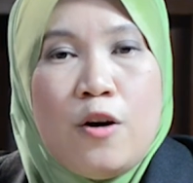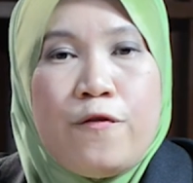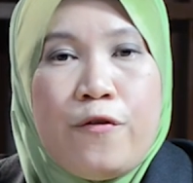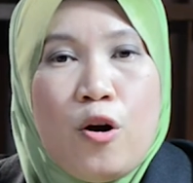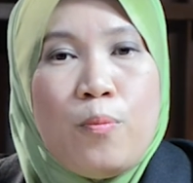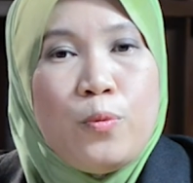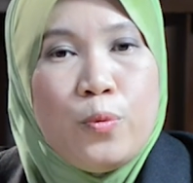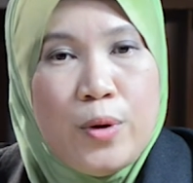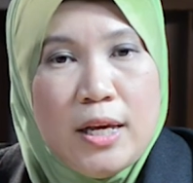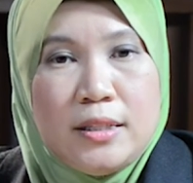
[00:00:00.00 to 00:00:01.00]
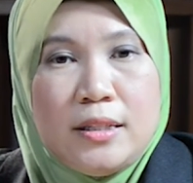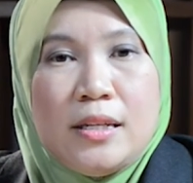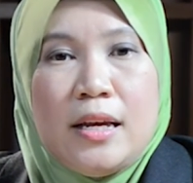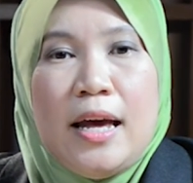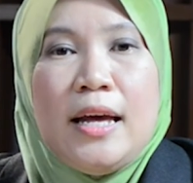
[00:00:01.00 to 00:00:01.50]
from waste
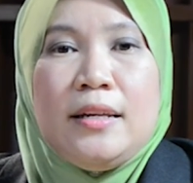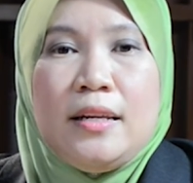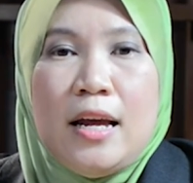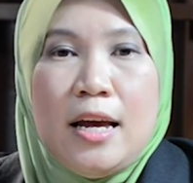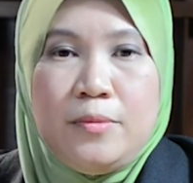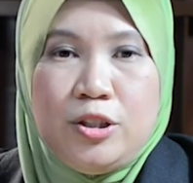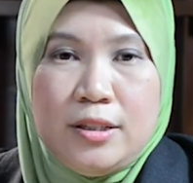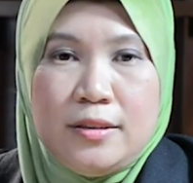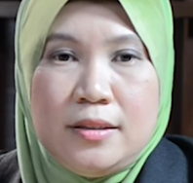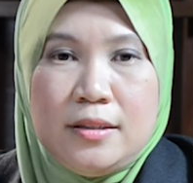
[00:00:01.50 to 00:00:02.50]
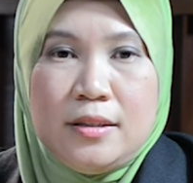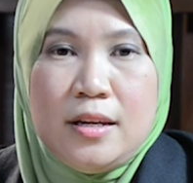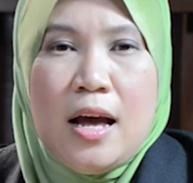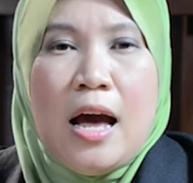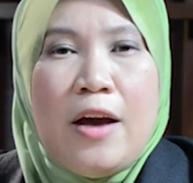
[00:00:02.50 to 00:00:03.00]
and emissions.
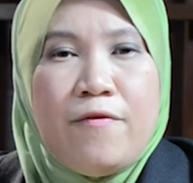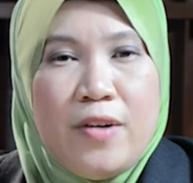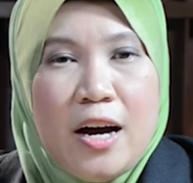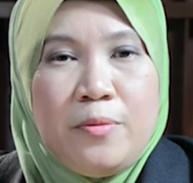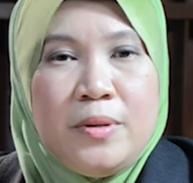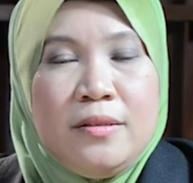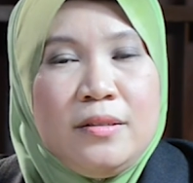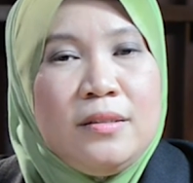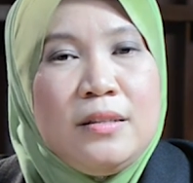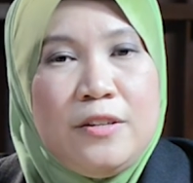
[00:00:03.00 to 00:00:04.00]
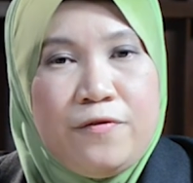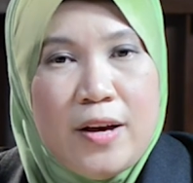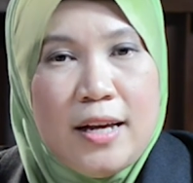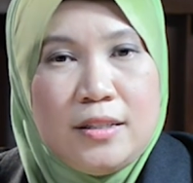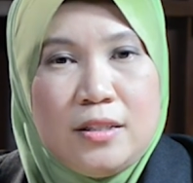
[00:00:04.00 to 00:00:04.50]
Environmental
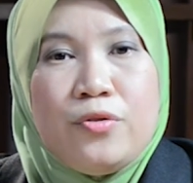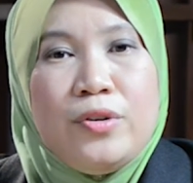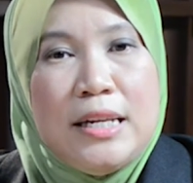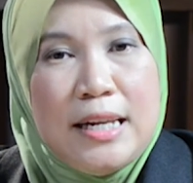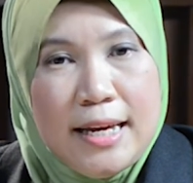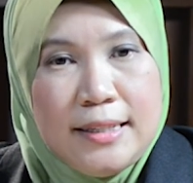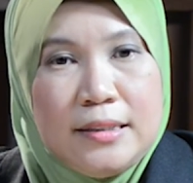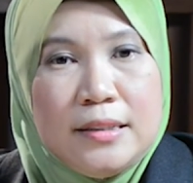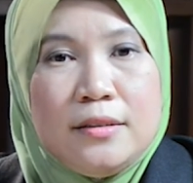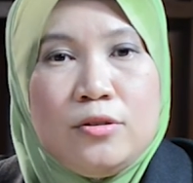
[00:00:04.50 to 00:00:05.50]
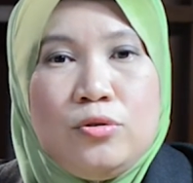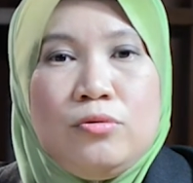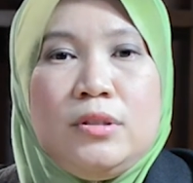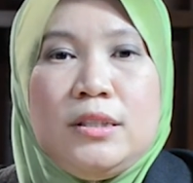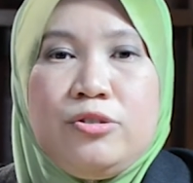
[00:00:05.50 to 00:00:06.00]
effects related
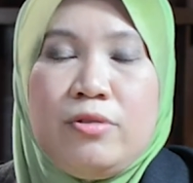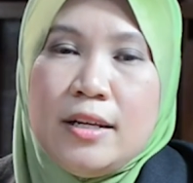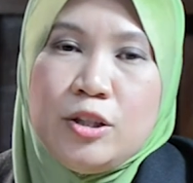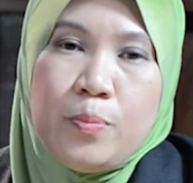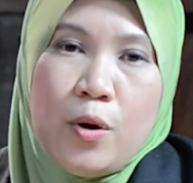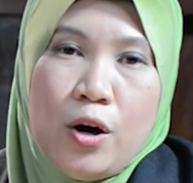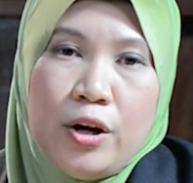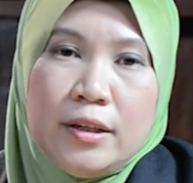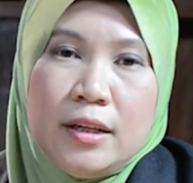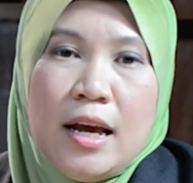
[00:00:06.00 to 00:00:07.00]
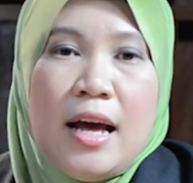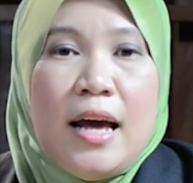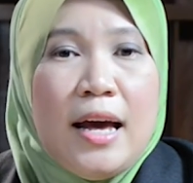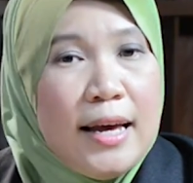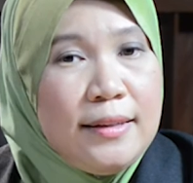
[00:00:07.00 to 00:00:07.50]
to the transport,
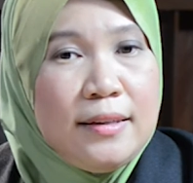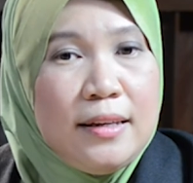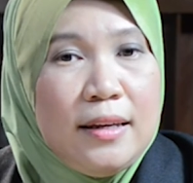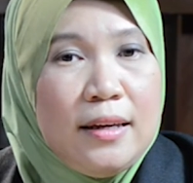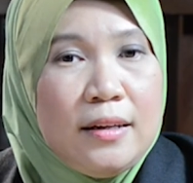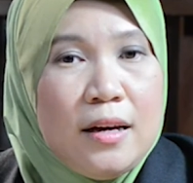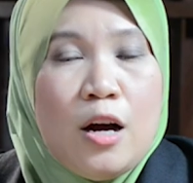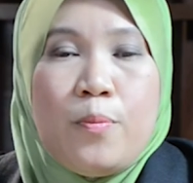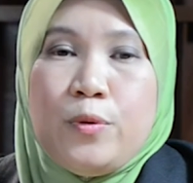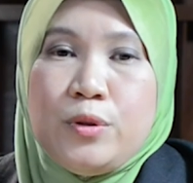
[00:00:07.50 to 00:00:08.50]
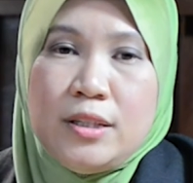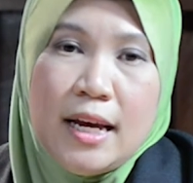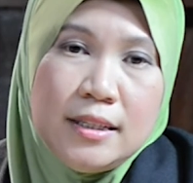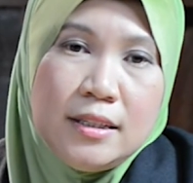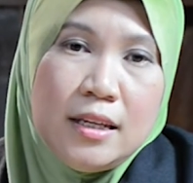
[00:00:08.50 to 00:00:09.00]
handling,
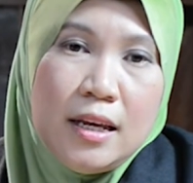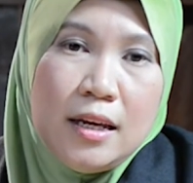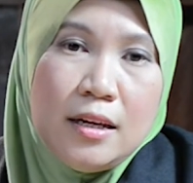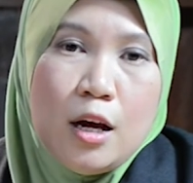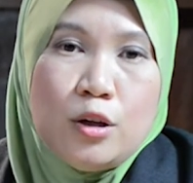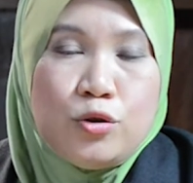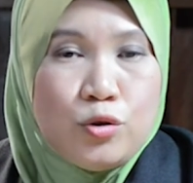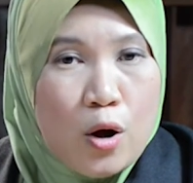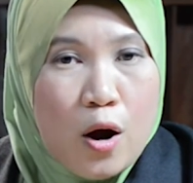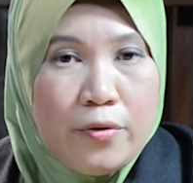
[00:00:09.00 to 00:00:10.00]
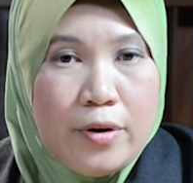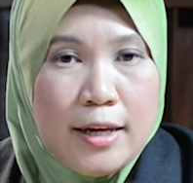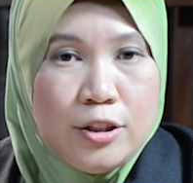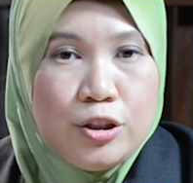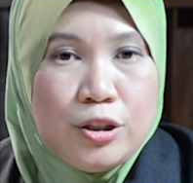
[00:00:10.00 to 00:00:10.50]
processing,
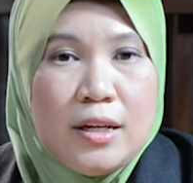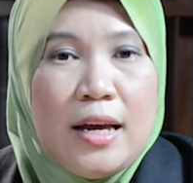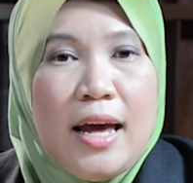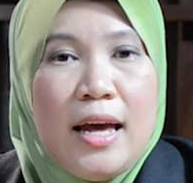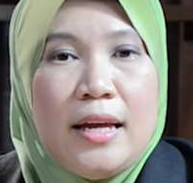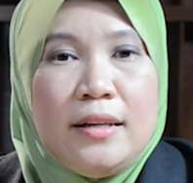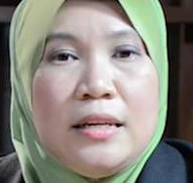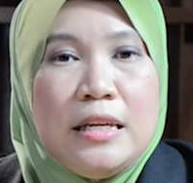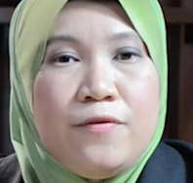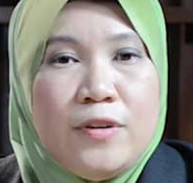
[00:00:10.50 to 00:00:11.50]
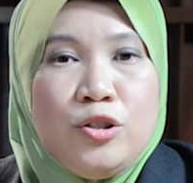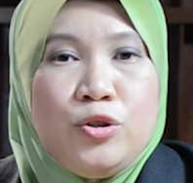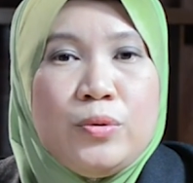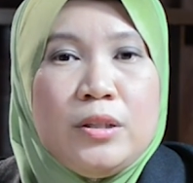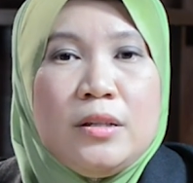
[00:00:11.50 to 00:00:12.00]
storage, and
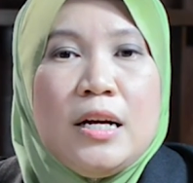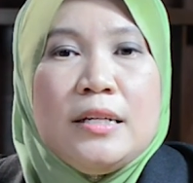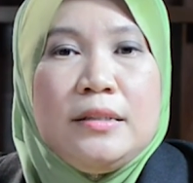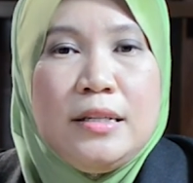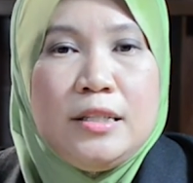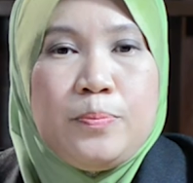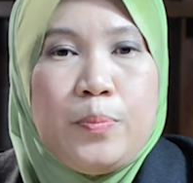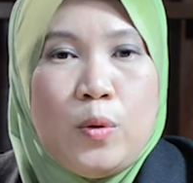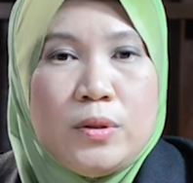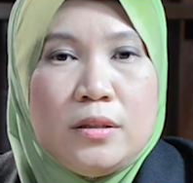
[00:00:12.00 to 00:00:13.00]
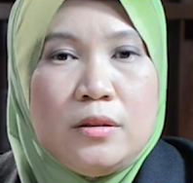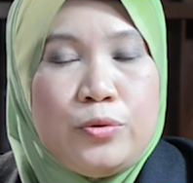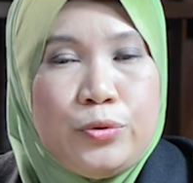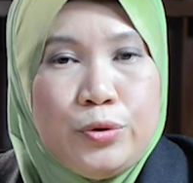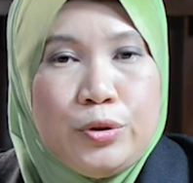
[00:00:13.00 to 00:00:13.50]
eventual disposal
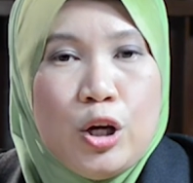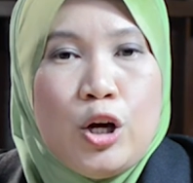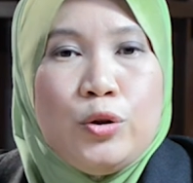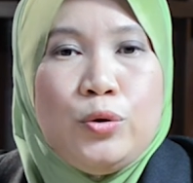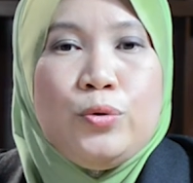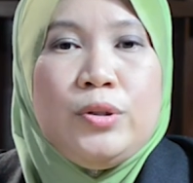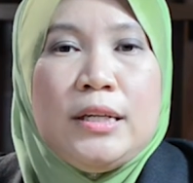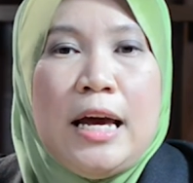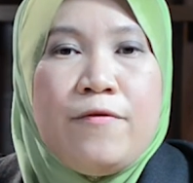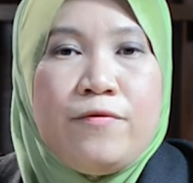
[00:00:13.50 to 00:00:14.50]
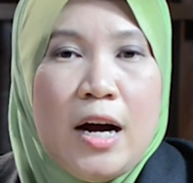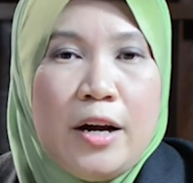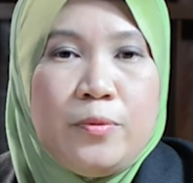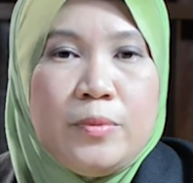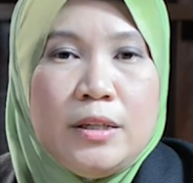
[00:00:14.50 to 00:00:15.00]
route to the
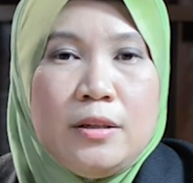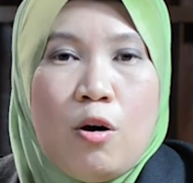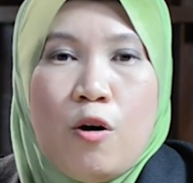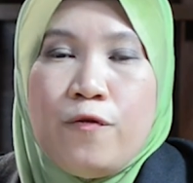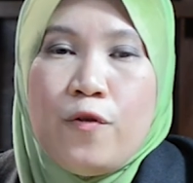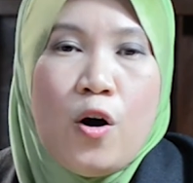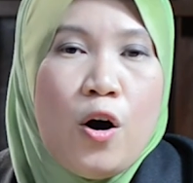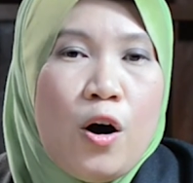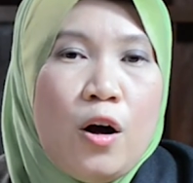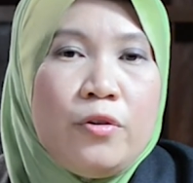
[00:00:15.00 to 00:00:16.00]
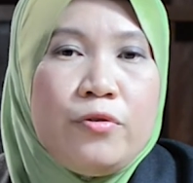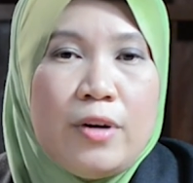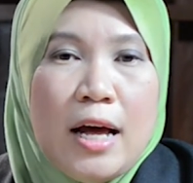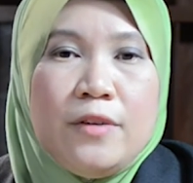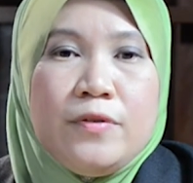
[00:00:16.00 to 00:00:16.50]
environment of all
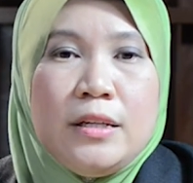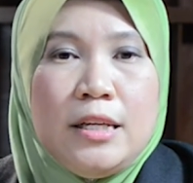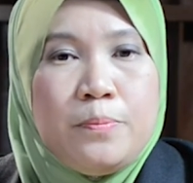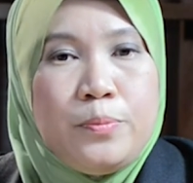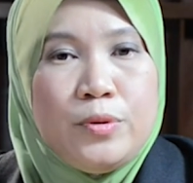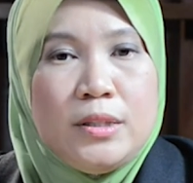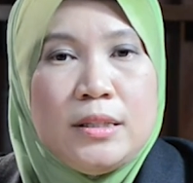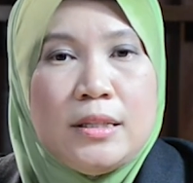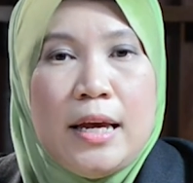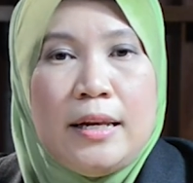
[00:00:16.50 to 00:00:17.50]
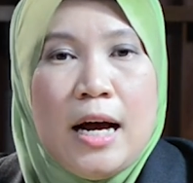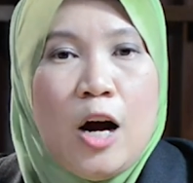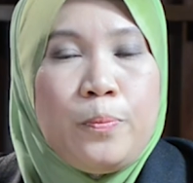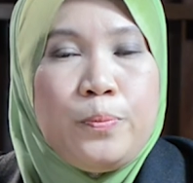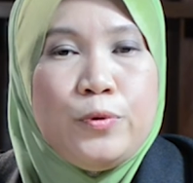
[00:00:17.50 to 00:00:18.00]
relevant inputs and
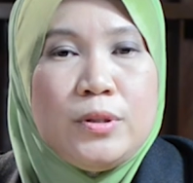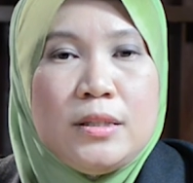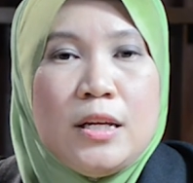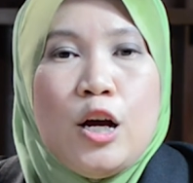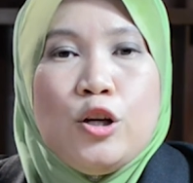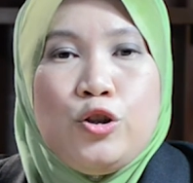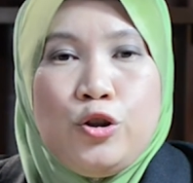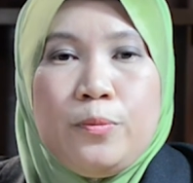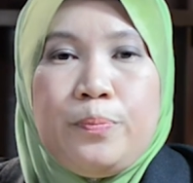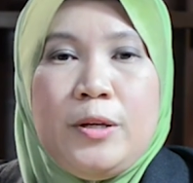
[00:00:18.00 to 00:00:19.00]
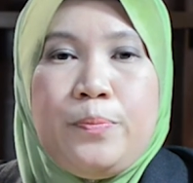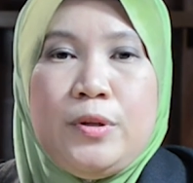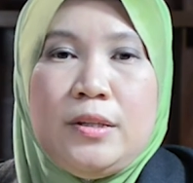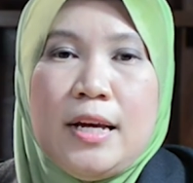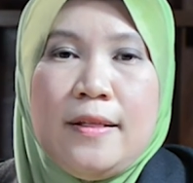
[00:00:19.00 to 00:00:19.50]
outputs should be
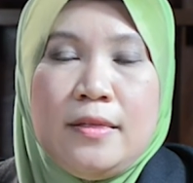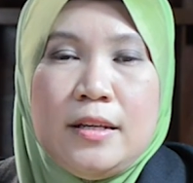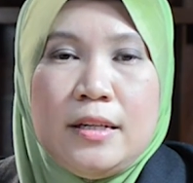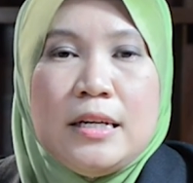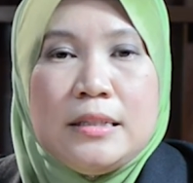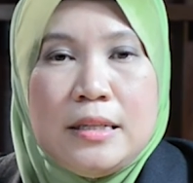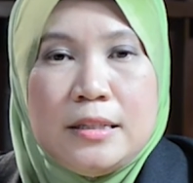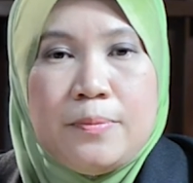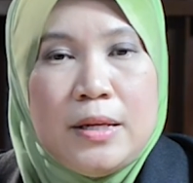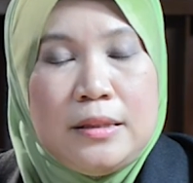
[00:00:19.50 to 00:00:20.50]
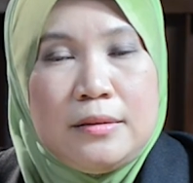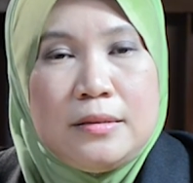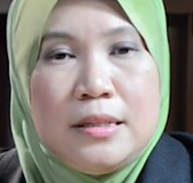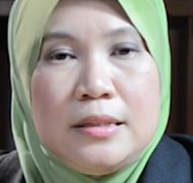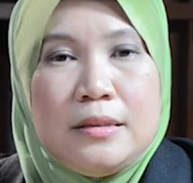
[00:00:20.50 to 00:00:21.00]
presented
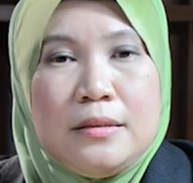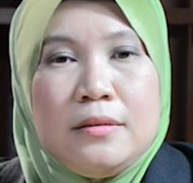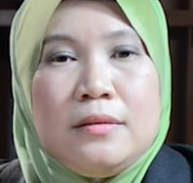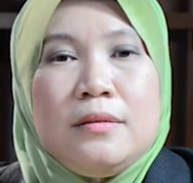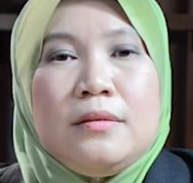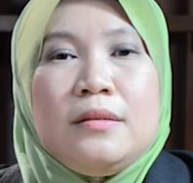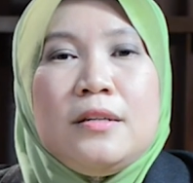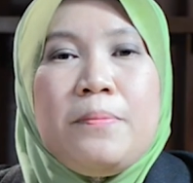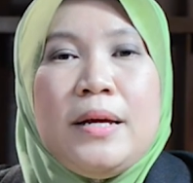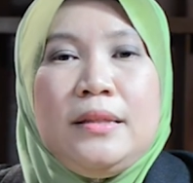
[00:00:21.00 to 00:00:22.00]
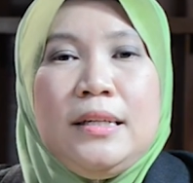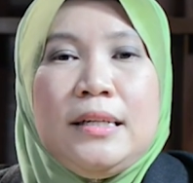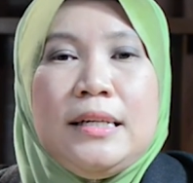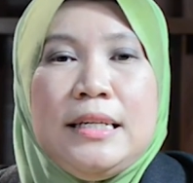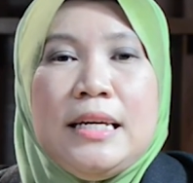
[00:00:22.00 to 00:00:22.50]

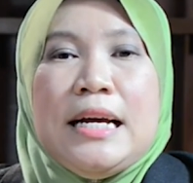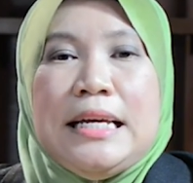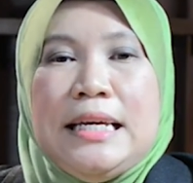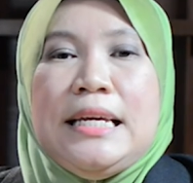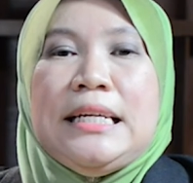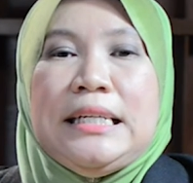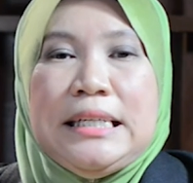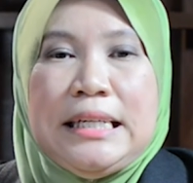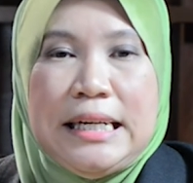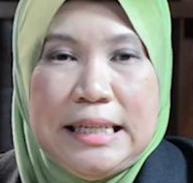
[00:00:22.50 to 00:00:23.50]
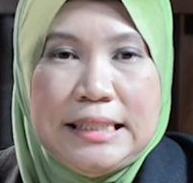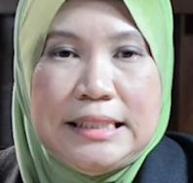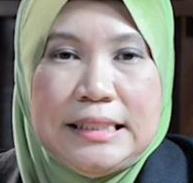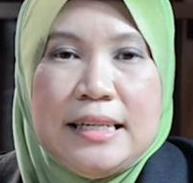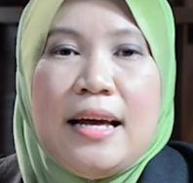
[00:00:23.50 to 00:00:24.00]
systematically in a
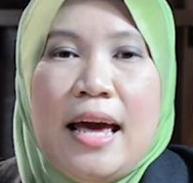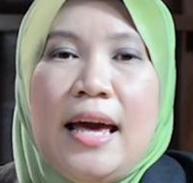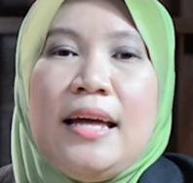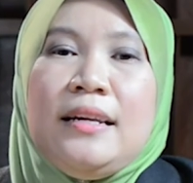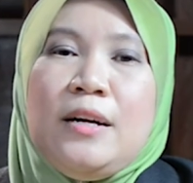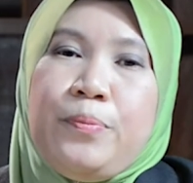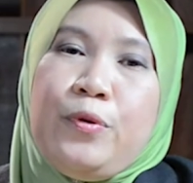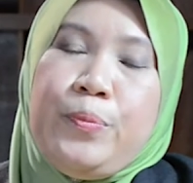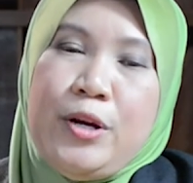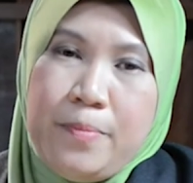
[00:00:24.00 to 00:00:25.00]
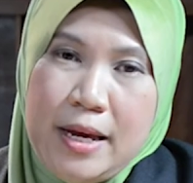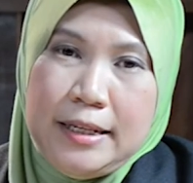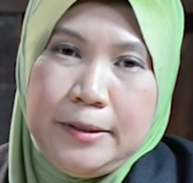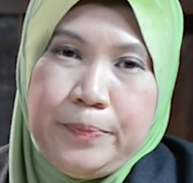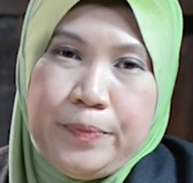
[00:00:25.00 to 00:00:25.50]
clear and appropriate
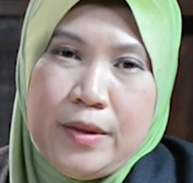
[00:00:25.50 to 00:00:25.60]
manner.